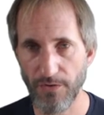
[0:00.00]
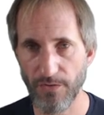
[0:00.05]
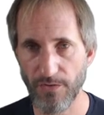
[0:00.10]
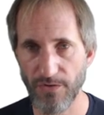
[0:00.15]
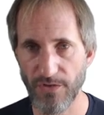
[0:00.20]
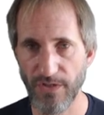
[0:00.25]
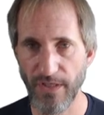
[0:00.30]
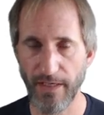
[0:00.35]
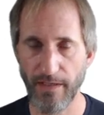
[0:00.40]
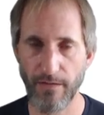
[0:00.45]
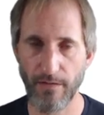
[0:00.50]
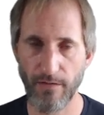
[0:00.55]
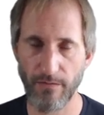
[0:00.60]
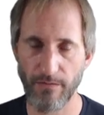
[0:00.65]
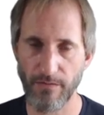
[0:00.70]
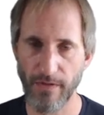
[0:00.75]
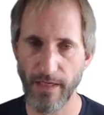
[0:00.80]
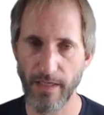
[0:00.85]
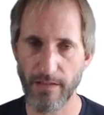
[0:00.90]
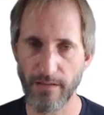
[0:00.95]
a container,
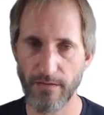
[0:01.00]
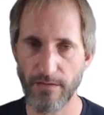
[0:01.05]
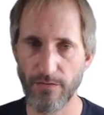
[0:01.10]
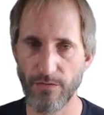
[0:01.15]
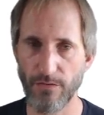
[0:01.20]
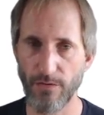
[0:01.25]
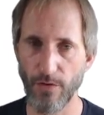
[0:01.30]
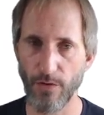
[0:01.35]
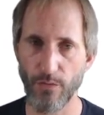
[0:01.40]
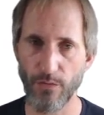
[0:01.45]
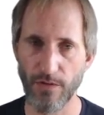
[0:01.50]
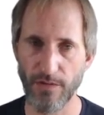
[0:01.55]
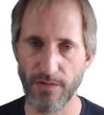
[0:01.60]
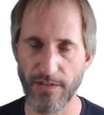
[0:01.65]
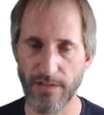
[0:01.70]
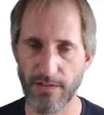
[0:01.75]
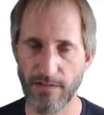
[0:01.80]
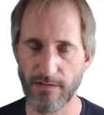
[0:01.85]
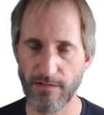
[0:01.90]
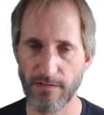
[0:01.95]
write it to the local
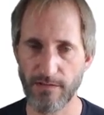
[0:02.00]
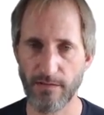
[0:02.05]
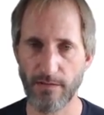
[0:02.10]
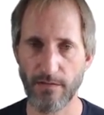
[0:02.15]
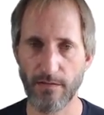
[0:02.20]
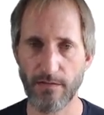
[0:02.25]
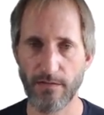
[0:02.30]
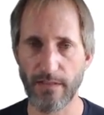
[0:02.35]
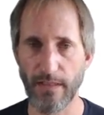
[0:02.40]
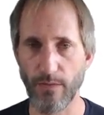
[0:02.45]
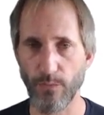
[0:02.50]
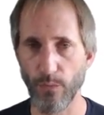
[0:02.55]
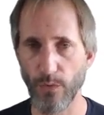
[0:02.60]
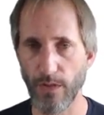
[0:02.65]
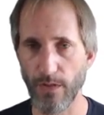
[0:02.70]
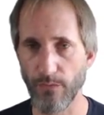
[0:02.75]
disk, then we